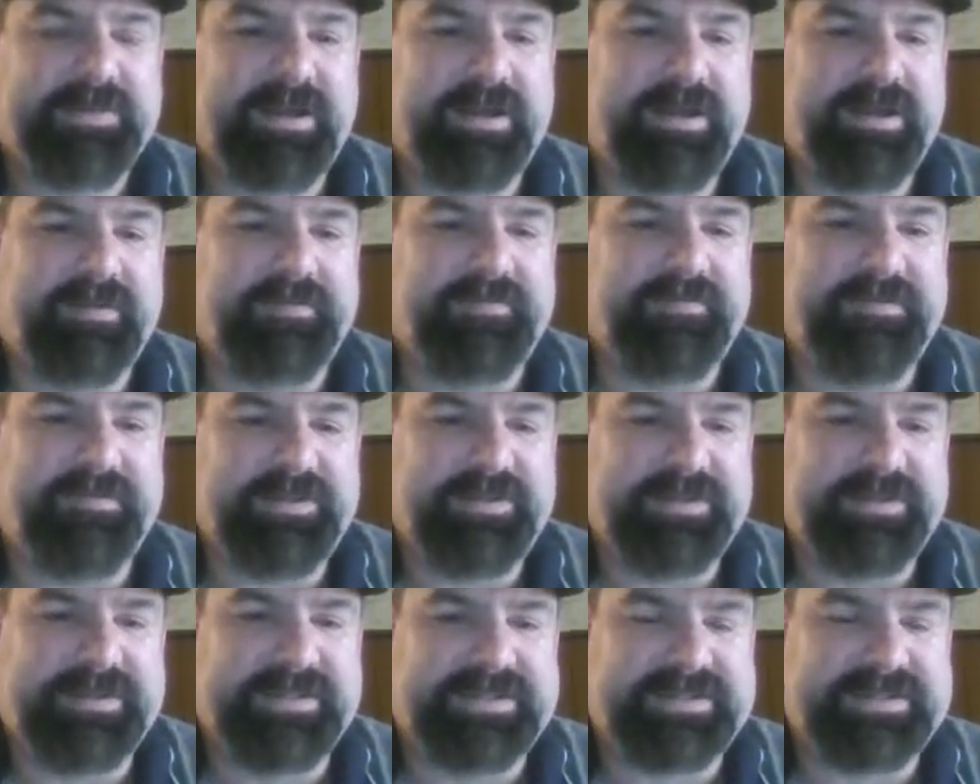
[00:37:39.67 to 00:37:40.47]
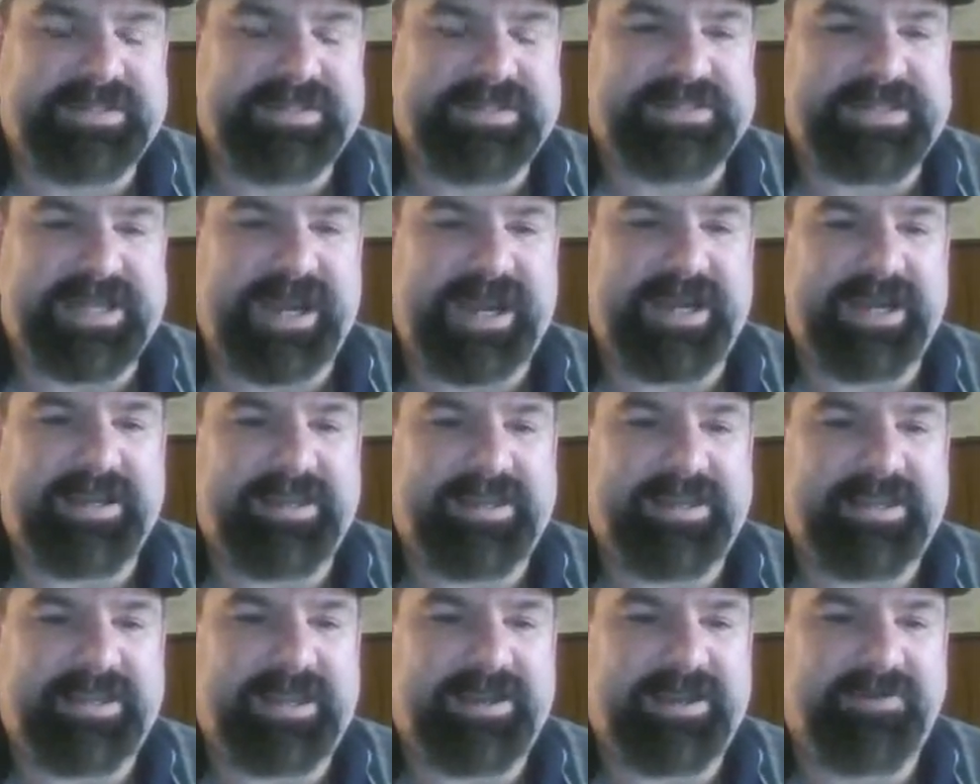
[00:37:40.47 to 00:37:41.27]
of the society
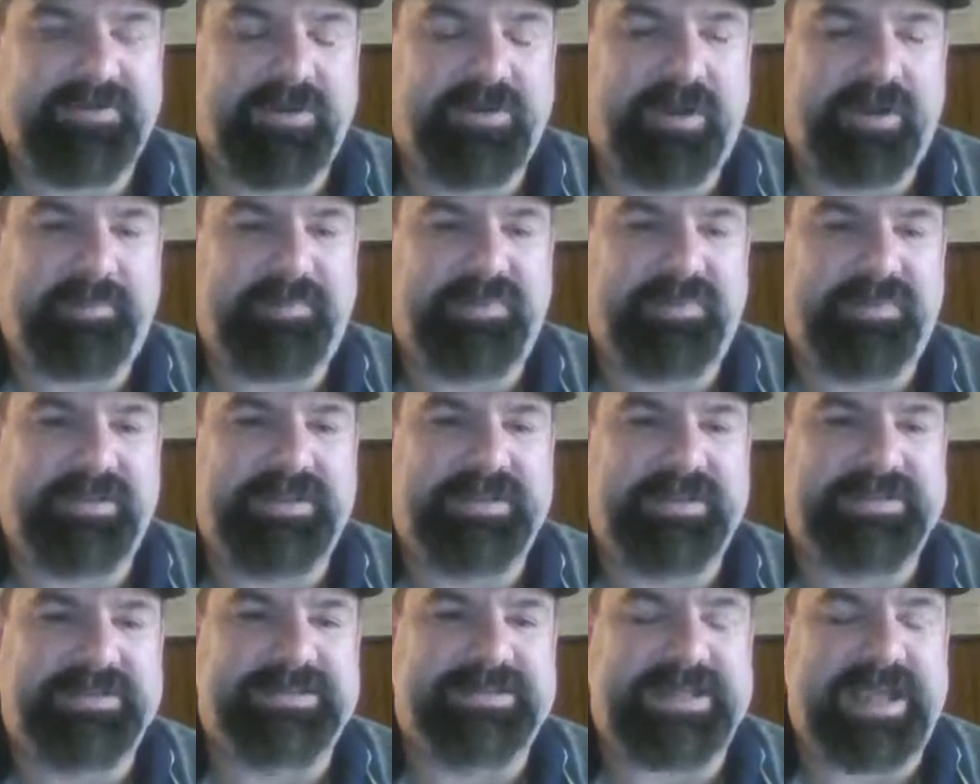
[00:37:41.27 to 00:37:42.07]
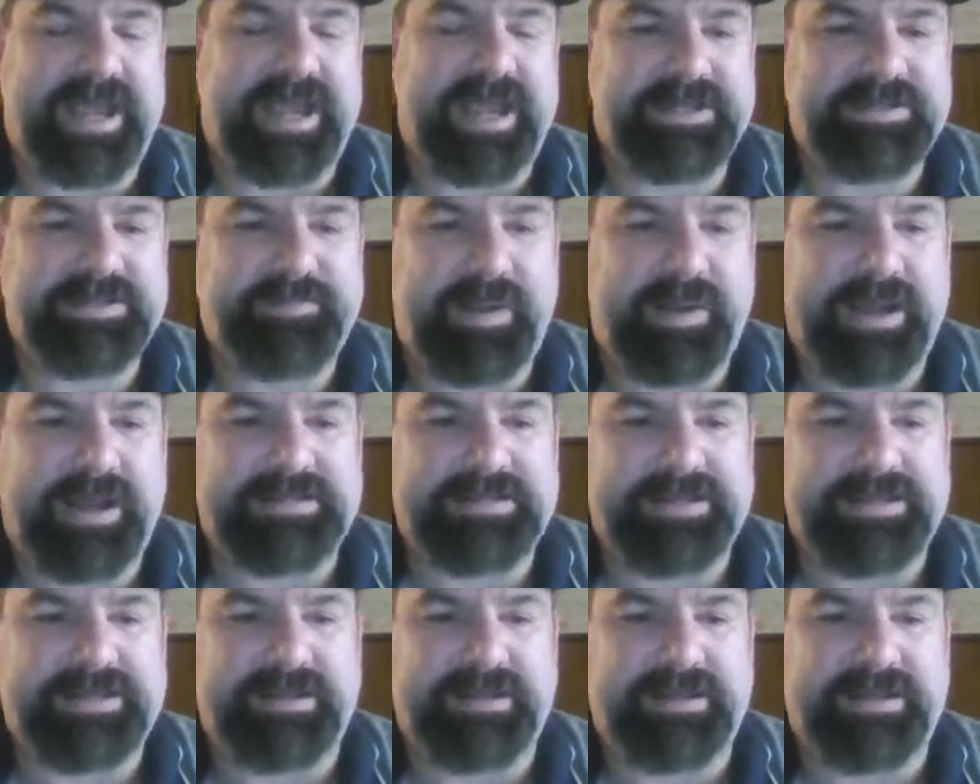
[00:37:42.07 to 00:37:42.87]
that they grew up with is
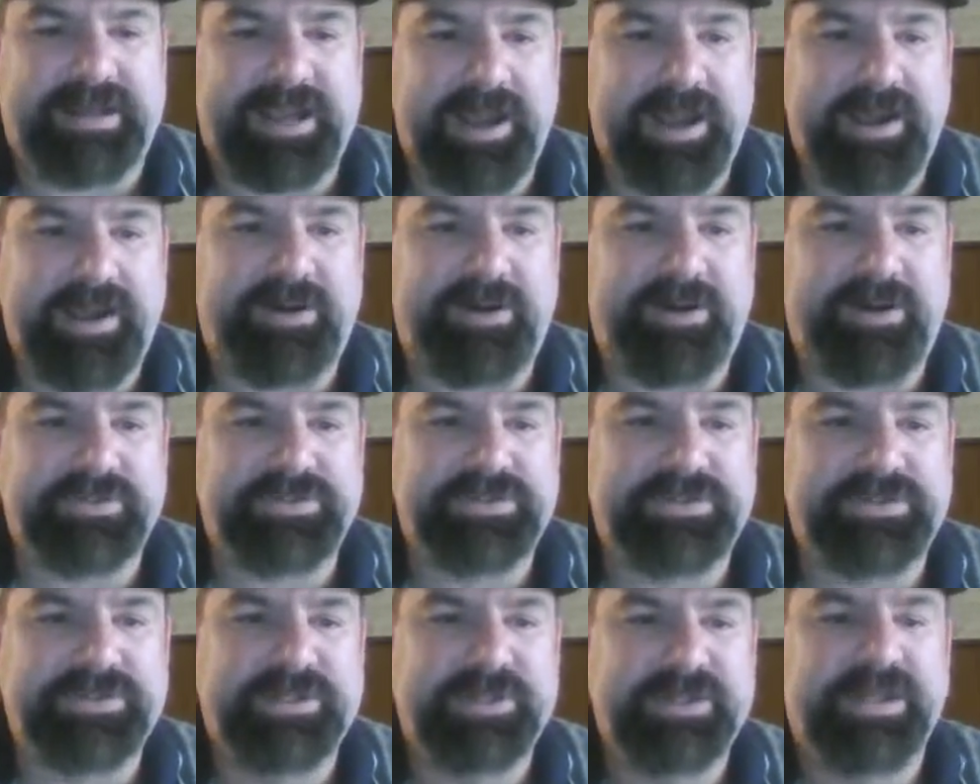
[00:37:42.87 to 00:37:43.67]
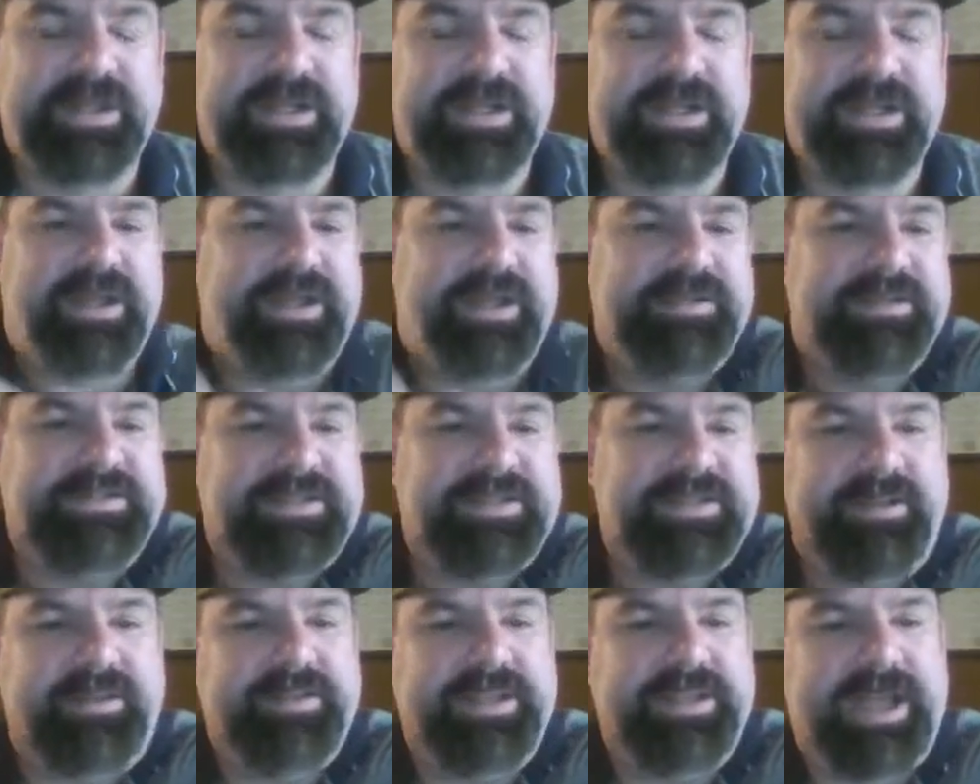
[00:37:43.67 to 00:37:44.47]
Xbox on the couch
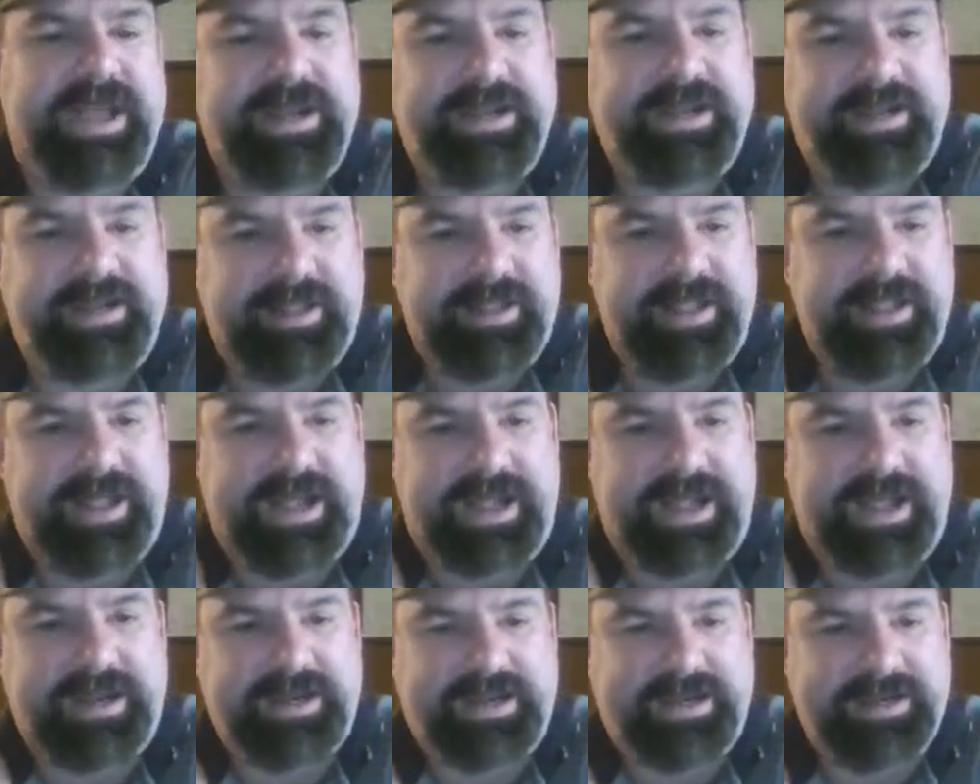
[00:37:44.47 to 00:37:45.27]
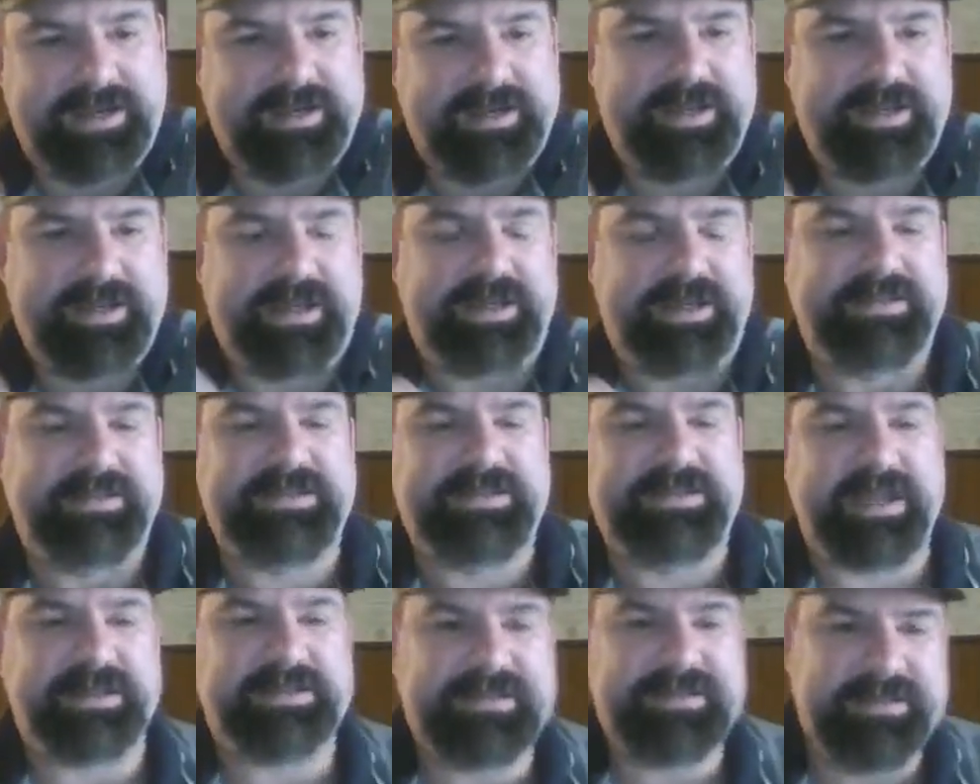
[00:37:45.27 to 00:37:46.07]
until 9 o'clock and
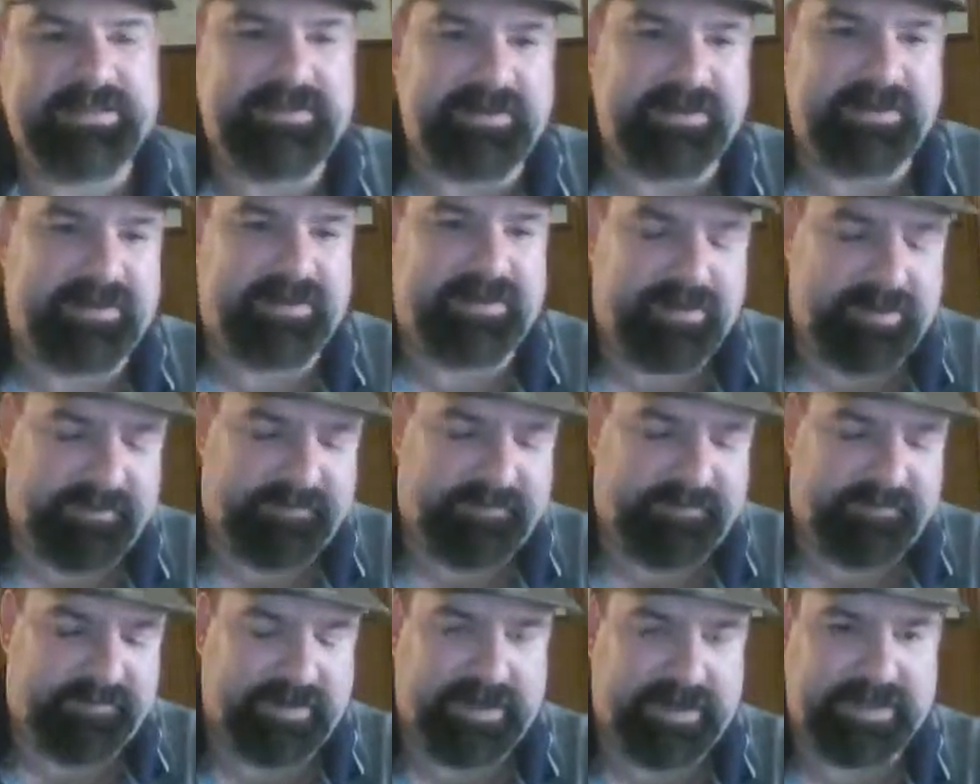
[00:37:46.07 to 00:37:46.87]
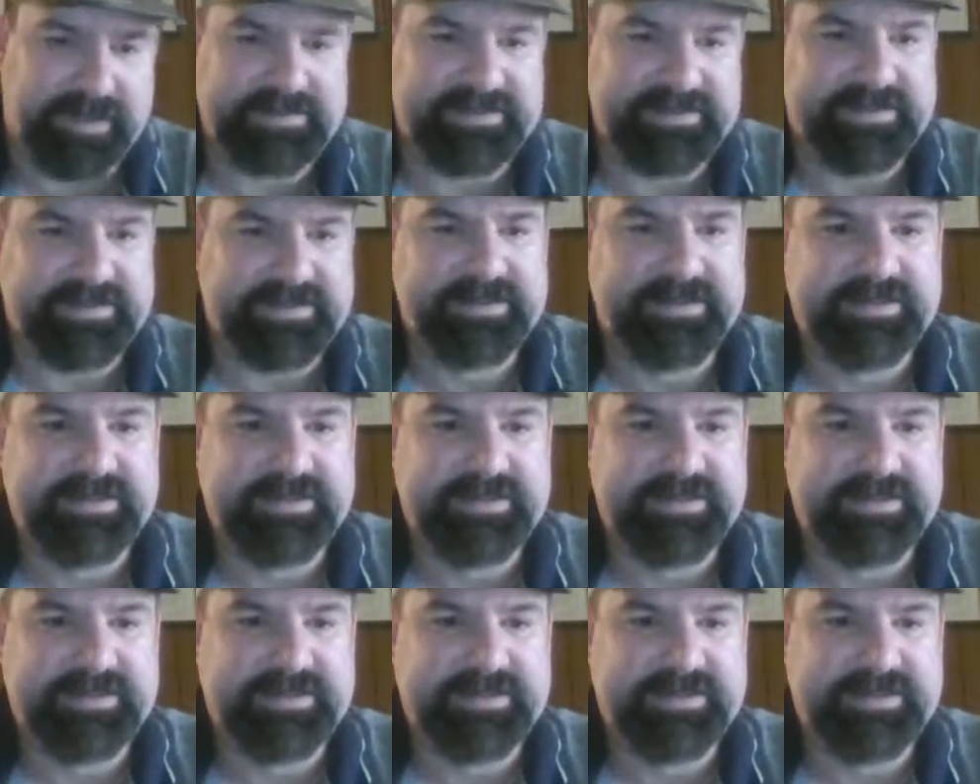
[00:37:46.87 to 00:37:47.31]
texting their girlfriends